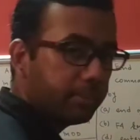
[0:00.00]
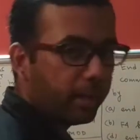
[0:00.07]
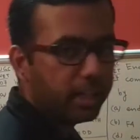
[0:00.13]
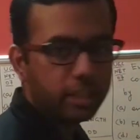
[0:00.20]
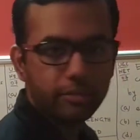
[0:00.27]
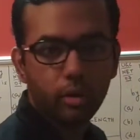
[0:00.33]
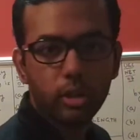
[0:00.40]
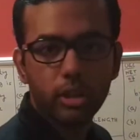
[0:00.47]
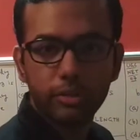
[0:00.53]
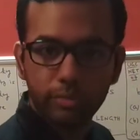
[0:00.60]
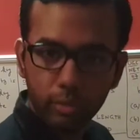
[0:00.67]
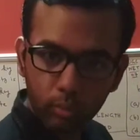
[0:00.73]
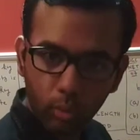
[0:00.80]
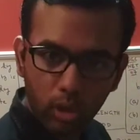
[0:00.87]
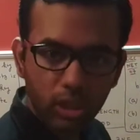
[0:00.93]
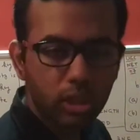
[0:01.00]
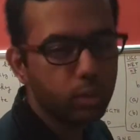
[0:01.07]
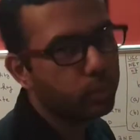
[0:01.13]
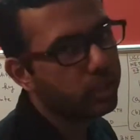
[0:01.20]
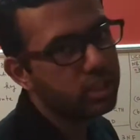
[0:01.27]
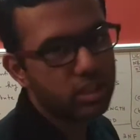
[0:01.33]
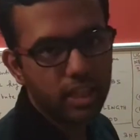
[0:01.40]
by default. If you want, you
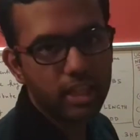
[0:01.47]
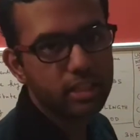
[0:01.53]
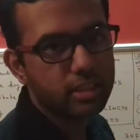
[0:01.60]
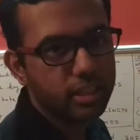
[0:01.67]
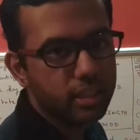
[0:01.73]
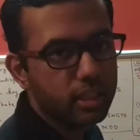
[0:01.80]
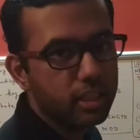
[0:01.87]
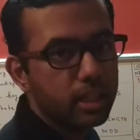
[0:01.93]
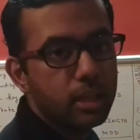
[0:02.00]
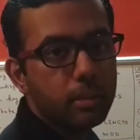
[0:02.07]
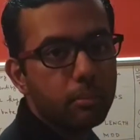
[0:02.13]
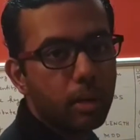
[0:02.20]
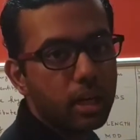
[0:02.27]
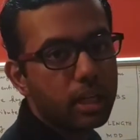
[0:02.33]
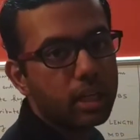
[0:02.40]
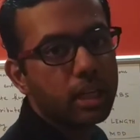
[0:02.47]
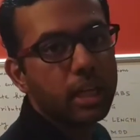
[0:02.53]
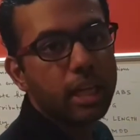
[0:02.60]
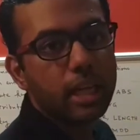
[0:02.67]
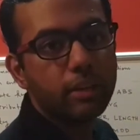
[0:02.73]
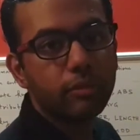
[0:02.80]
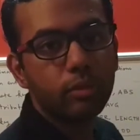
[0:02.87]
can change it, but
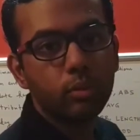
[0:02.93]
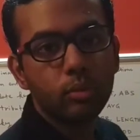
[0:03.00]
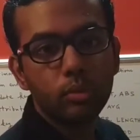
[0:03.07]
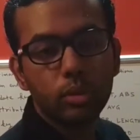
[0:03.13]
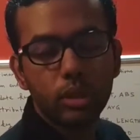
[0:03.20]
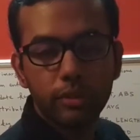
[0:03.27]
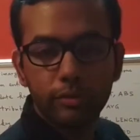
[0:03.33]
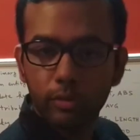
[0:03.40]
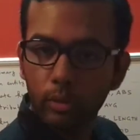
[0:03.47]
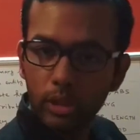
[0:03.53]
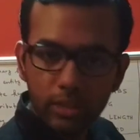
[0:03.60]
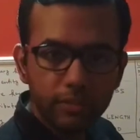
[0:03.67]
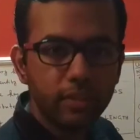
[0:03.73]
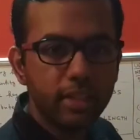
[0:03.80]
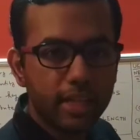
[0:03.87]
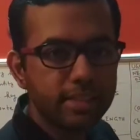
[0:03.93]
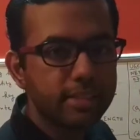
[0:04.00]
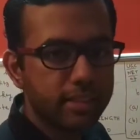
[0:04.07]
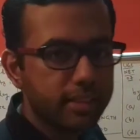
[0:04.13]
if you leave it as it